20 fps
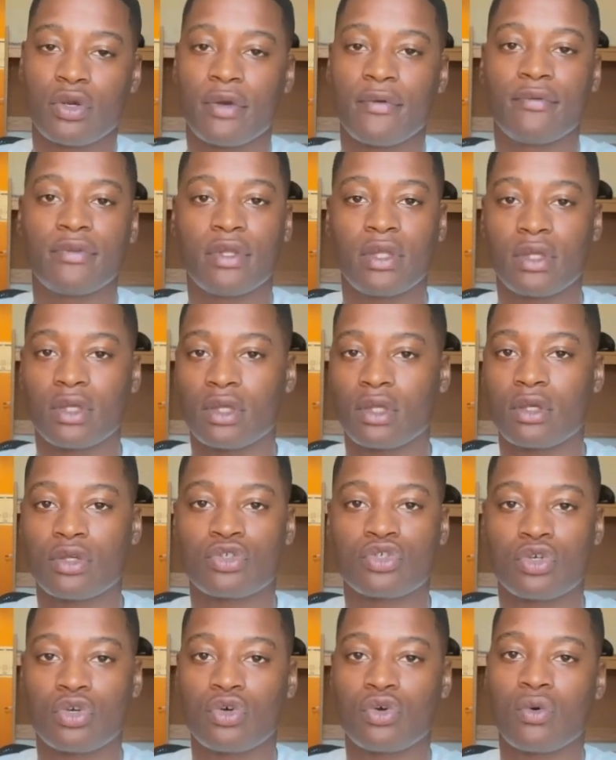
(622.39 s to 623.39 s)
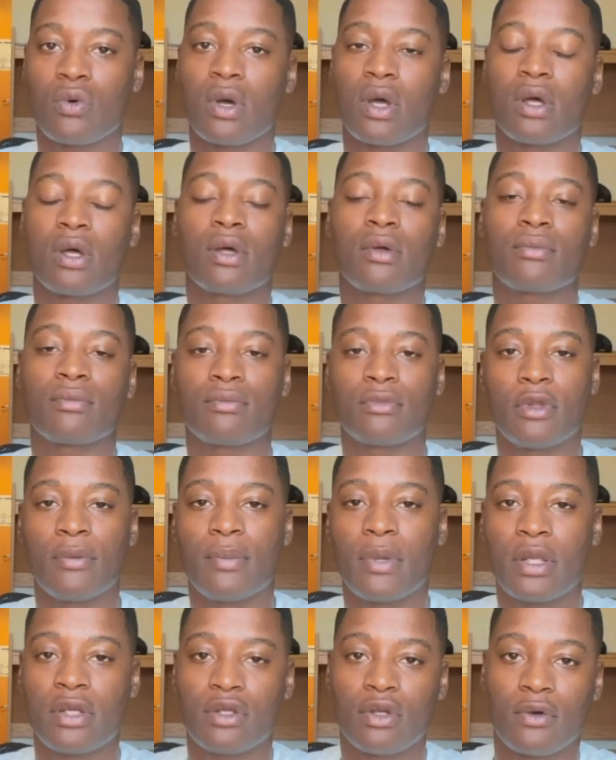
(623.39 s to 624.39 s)
everything get controlled while the
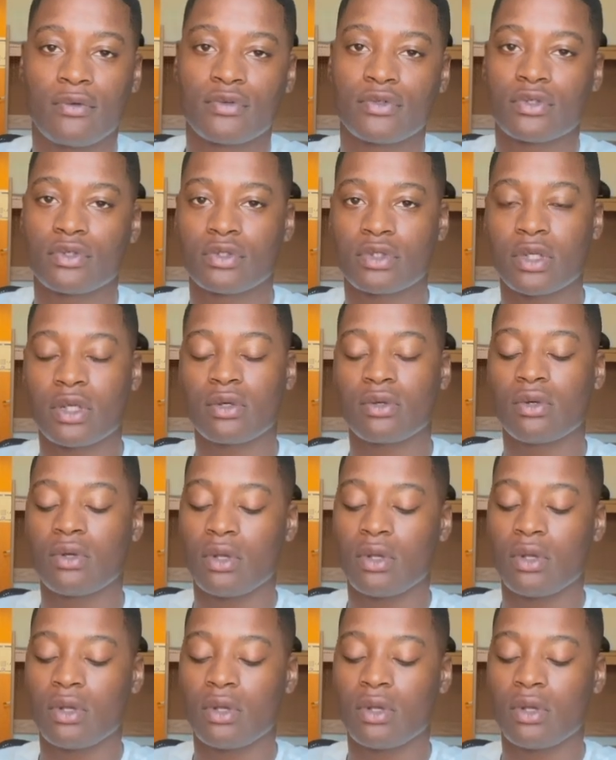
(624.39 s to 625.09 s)
petty officer's out.